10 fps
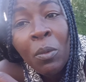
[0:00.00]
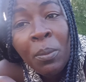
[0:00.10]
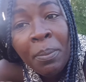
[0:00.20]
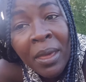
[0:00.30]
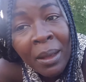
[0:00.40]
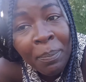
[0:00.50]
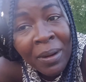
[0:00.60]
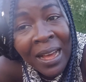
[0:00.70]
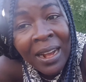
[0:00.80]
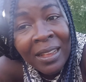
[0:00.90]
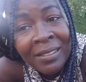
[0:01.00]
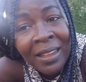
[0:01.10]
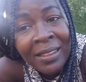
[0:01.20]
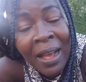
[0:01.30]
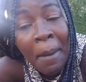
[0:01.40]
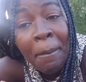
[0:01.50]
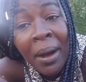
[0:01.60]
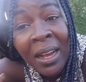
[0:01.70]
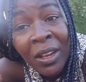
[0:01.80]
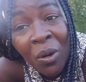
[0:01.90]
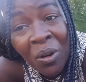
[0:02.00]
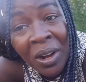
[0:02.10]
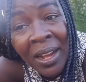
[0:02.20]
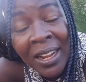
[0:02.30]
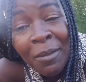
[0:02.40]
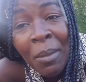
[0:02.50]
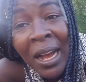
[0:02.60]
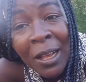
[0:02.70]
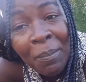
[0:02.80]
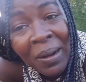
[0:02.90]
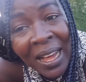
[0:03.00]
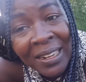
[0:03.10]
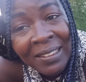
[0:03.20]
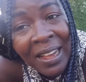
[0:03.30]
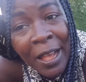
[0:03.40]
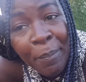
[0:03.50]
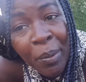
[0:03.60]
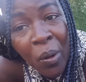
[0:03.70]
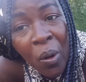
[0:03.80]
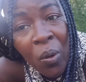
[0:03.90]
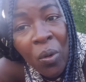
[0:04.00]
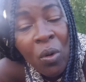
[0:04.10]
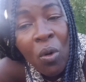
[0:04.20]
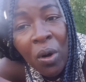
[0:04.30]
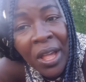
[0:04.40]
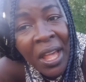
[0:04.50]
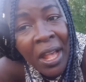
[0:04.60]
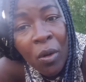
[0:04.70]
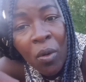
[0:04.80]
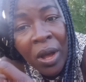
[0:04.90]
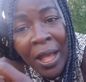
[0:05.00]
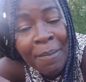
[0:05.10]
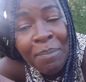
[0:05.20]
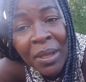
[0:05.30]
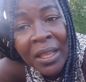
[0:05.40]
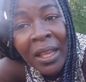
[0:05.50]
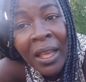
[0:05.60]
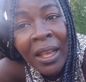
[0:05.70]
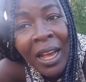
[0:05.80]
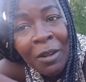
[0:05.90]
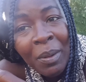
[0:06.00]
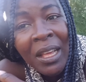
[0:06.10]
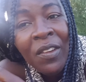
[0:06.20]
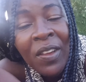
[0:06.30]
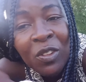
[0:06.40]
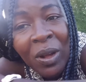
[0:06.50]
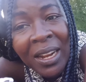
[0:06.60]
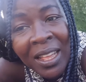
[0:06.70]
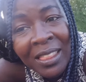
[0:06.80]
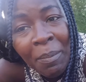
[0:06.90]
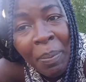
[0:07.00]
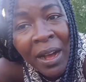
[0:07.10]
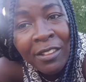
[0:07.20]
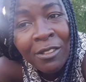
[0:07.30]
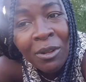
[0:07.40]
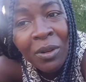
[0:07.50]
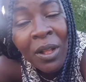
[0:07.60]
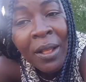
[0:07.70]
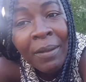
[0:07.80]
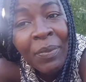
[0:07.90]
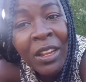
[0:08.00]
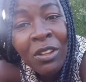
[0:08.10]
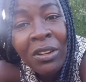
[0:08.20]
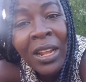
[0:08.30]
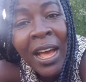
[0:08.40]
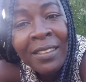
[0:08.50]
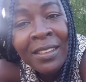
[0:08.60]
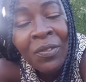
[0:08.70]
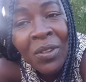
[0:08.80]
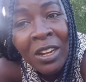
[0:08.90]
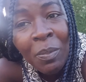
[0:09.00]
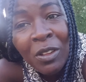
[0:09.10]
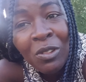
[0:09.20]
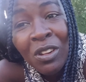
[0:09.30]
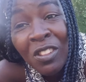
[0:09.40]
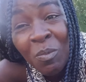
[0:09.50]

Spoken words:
me black as I am, my organ, my blood type O or A or AB can be given to another person. They don't ask if that person is